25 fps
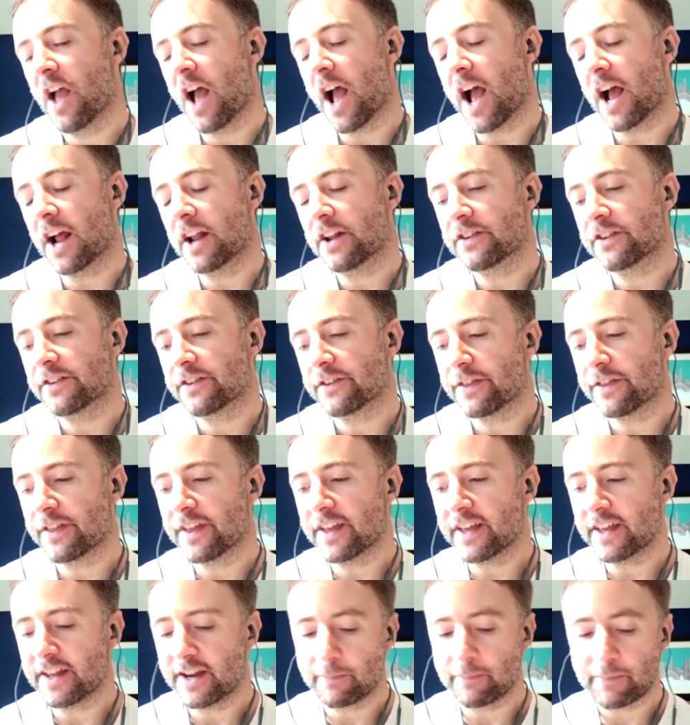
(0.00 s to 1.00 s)
and
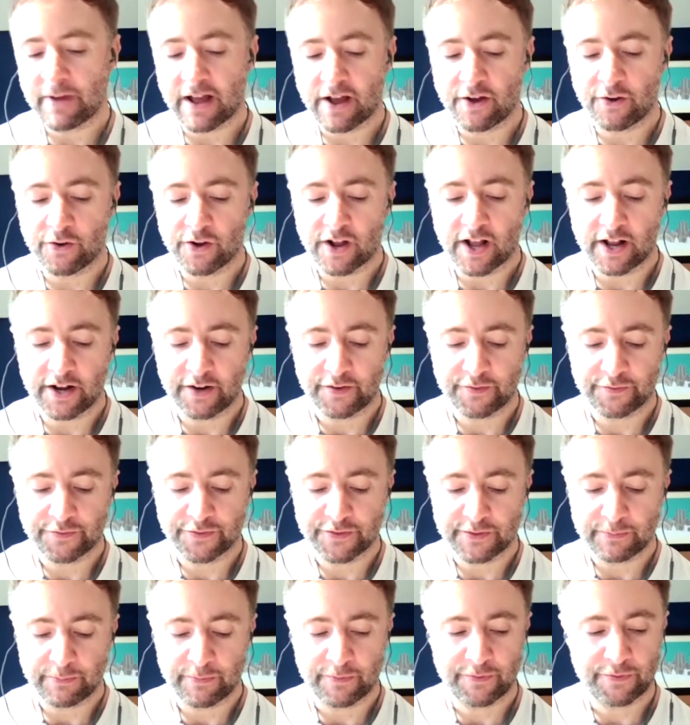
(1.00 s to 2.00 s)
thinking about kind of
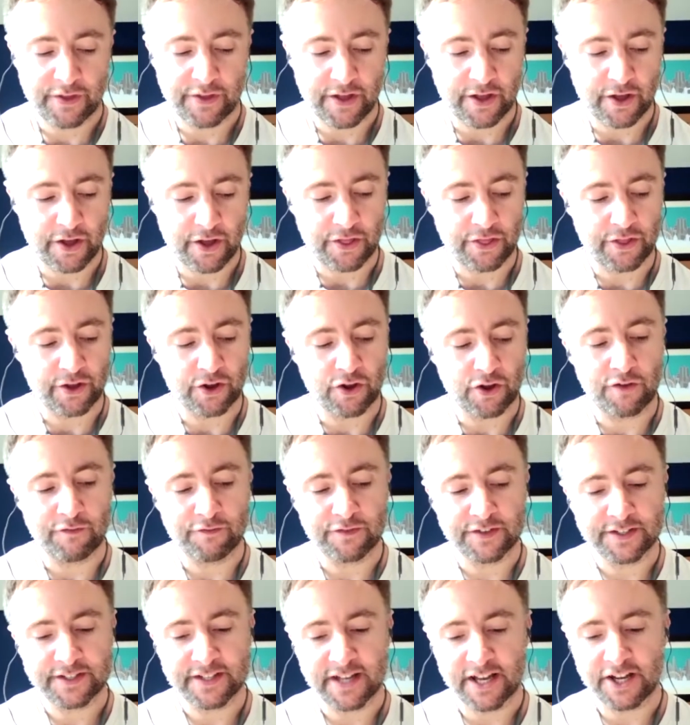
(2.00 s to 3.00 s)
some of the, the
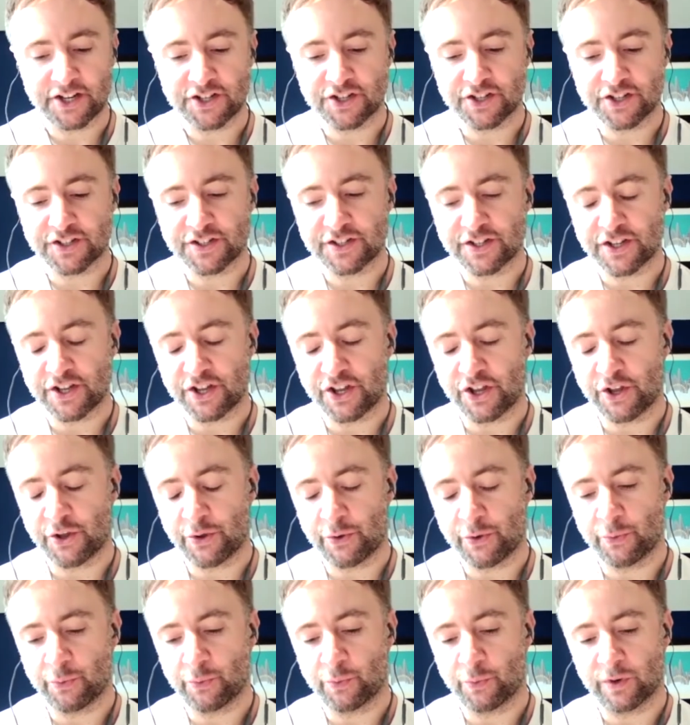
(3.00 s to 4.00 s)
conversations that
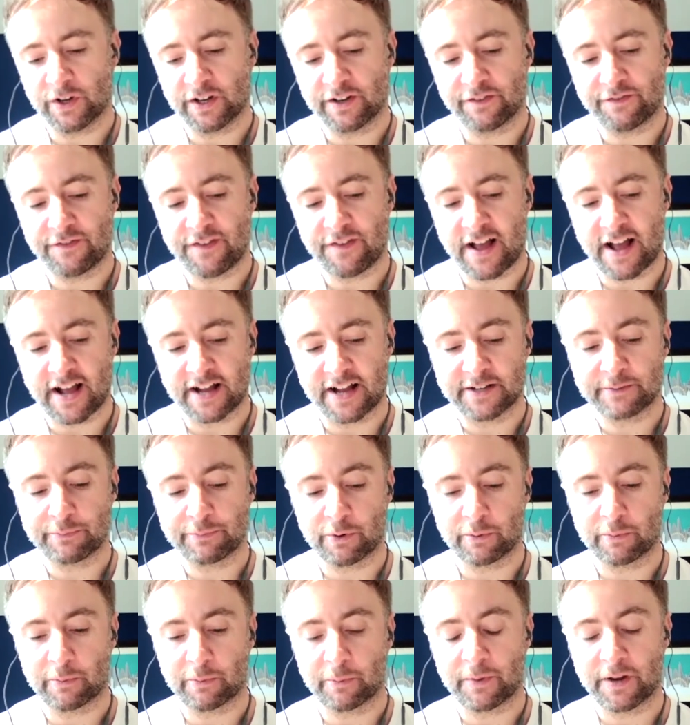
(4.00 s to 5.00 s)
you will have had
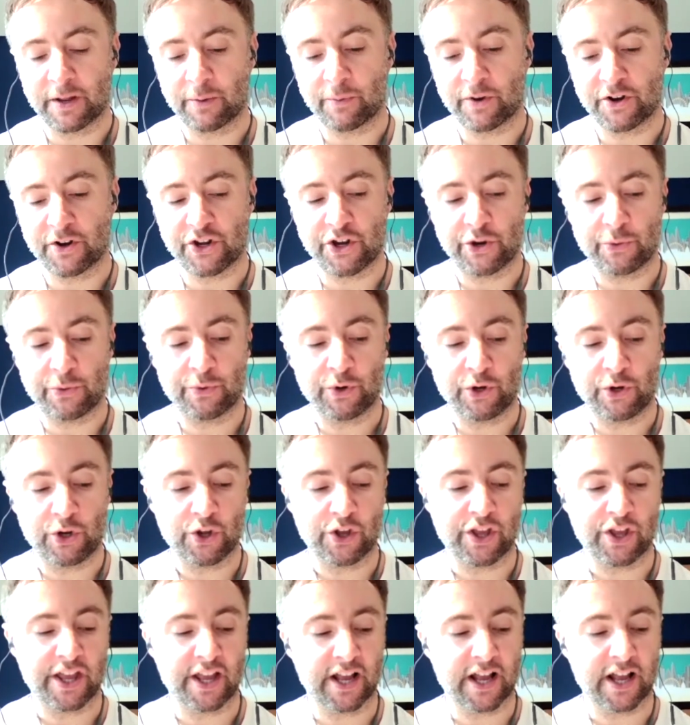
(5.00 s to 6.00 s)
probably when you were
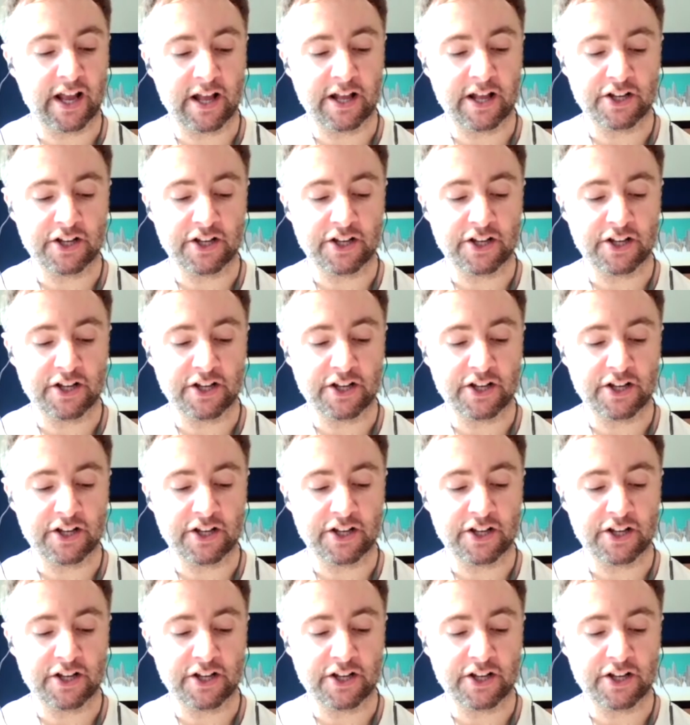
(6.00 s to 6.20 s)
looking at